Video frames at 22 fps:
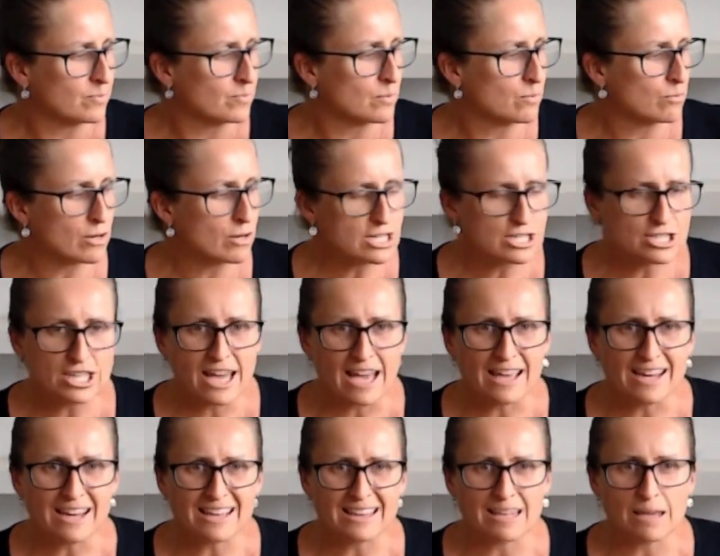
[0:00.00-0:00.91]
Reach
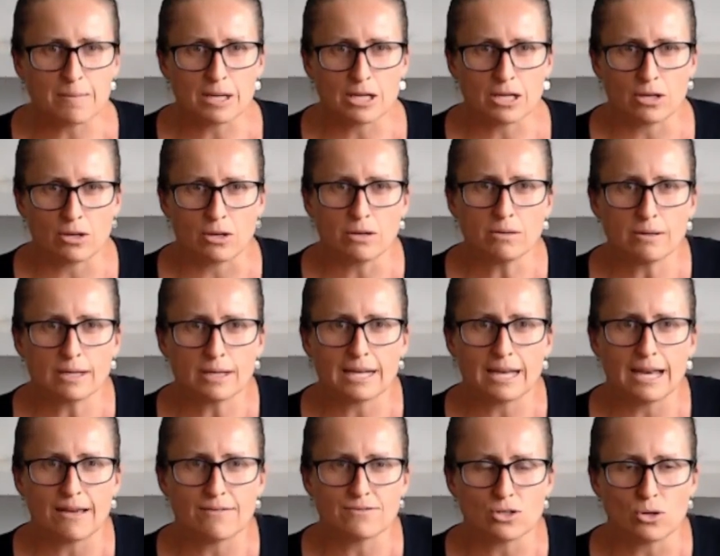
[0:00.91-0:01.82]
out and let me know. I'd
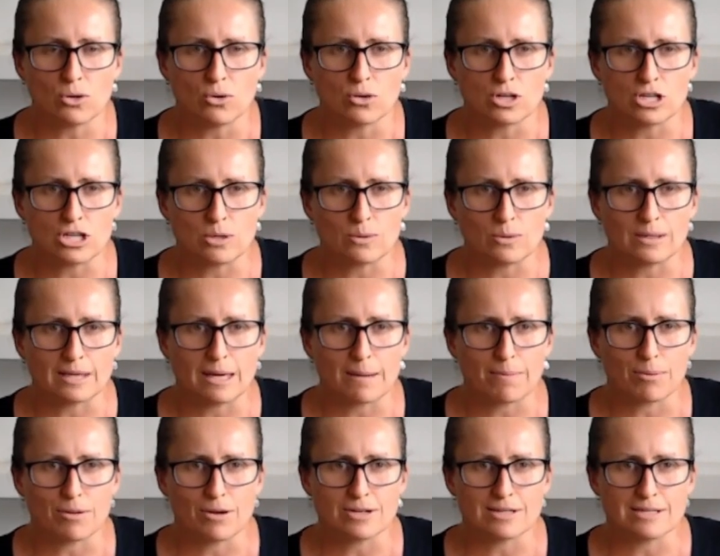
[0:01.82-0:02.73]
love to honor you in
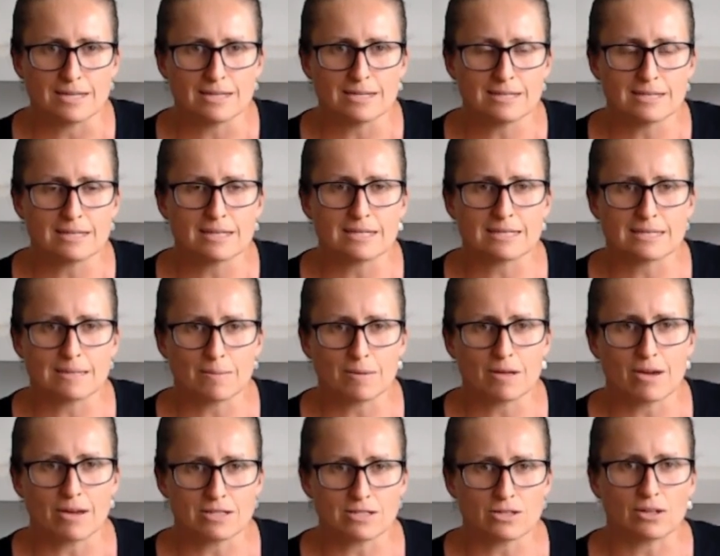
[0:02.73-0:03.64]
that process, and there's something
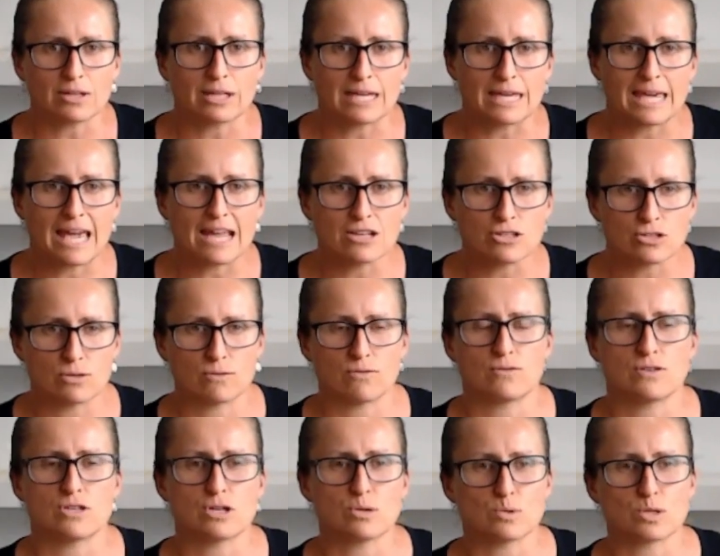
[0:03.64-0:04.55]
I certainly can do
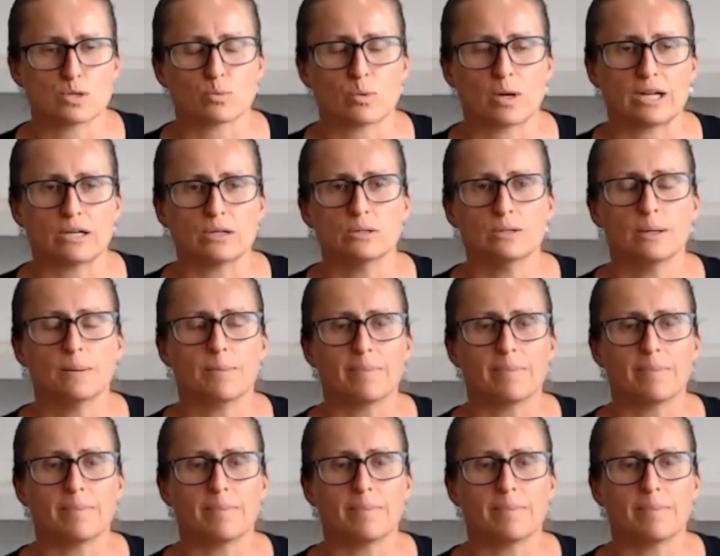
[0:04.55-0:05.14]
for you as well.